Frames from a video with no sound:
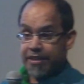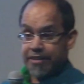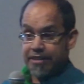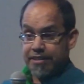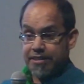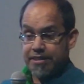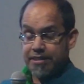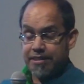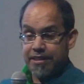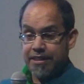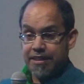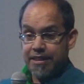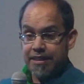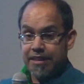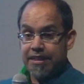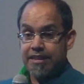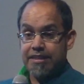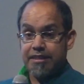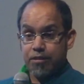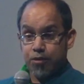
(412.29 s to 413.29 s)
like this
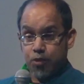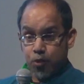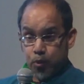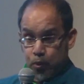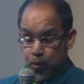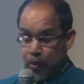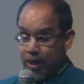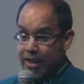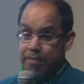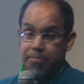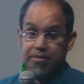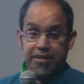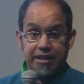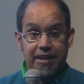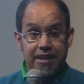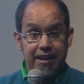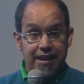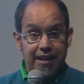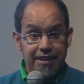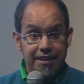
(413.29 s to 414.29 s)
is incredibly
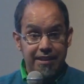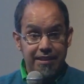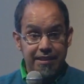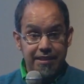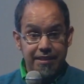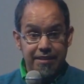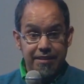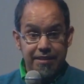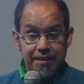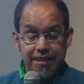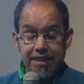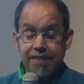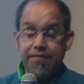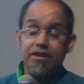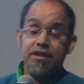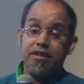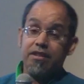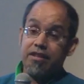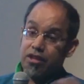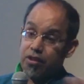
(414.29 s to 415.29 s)
high
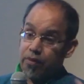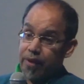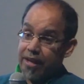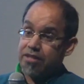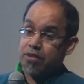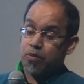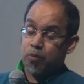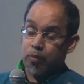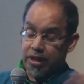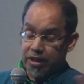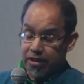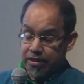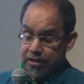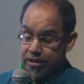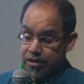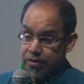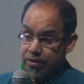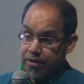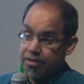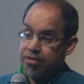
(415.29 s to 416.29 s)
even in the US, where
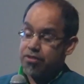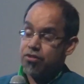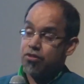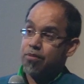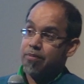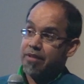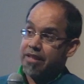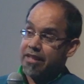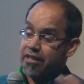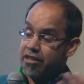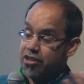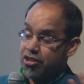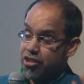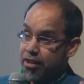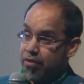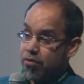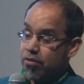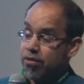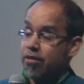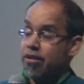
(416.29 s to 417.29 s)
you can assume that in
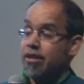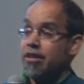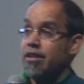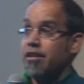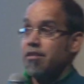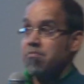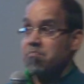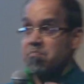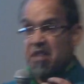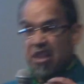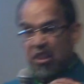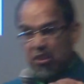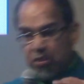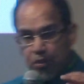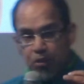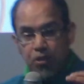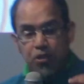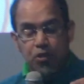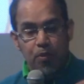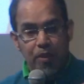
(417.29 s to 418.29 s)
general, like
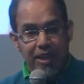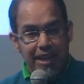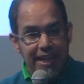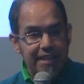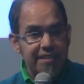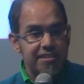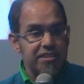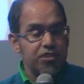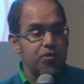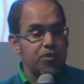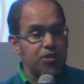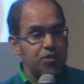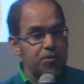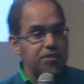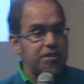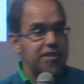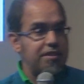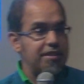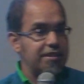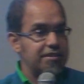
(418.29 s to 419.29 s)
third grade is
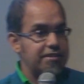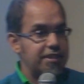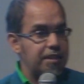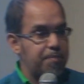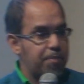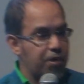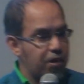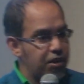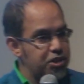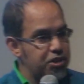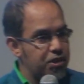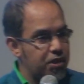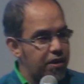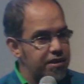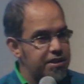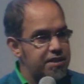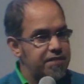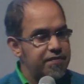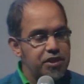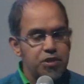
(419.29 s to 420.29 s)
introduced to things like bar
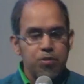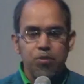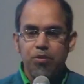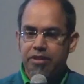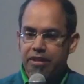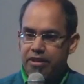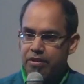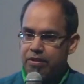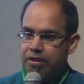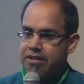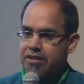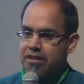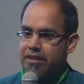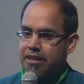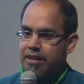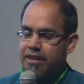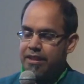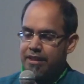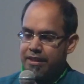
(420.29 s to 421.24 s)
charts, visual literacy